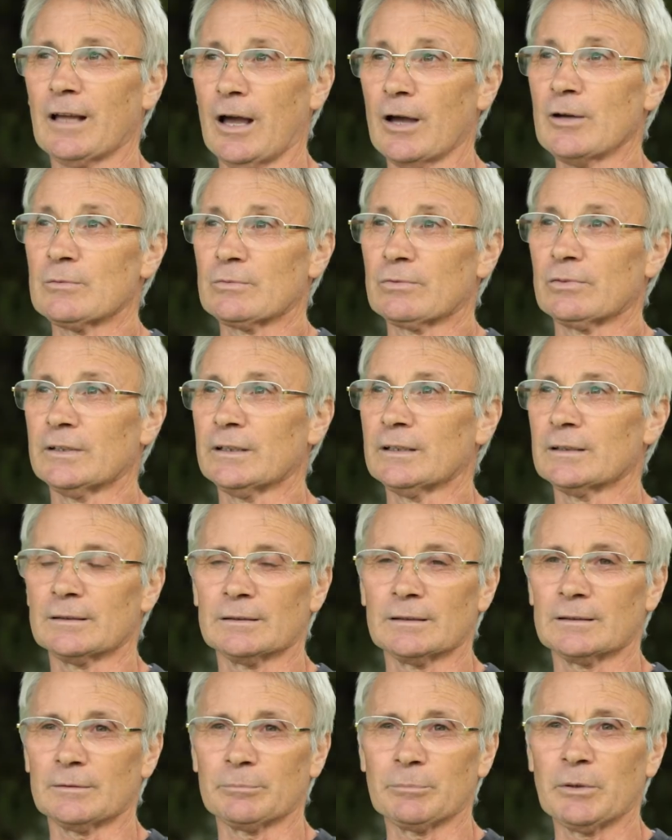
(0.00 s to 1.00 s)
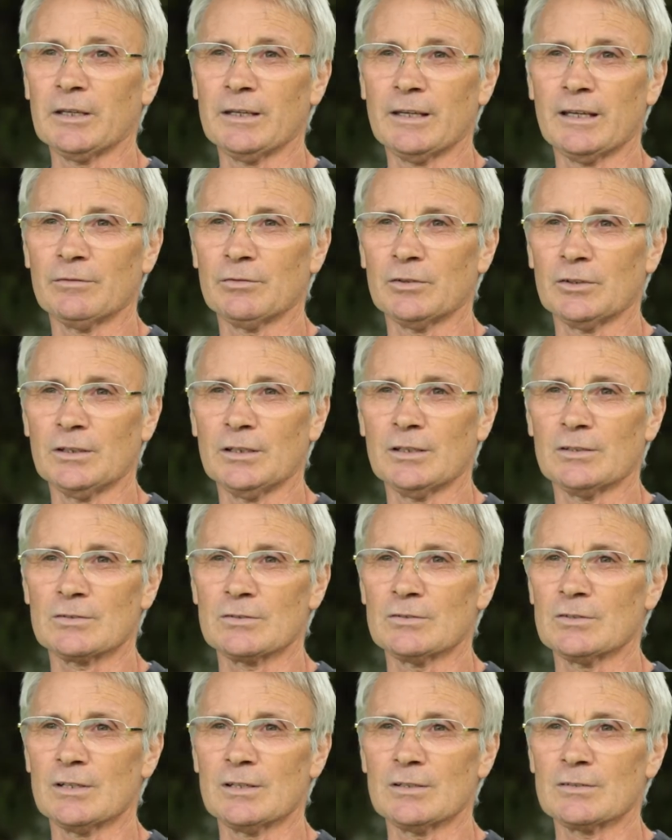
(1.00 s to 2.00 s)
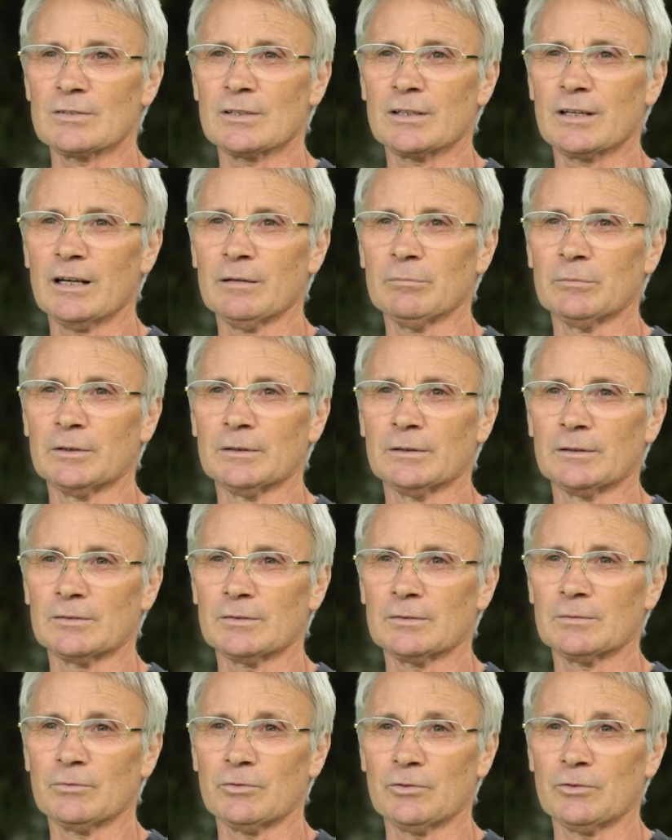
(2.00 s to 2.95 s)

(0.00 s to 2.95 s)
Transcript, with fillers: hopefully it'll be here for years and years to come and it's